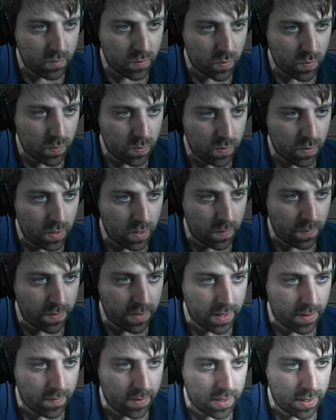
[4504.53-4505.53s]
we'll plop
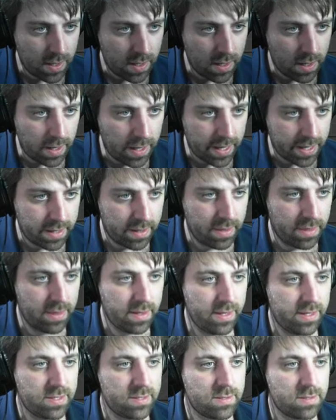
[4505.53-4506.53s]
that one like
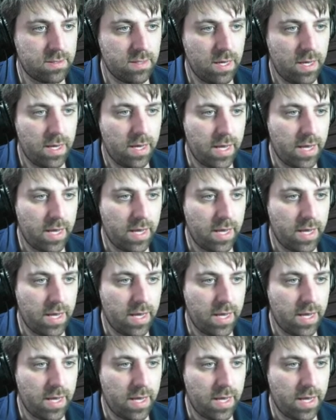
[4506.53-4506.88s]
this.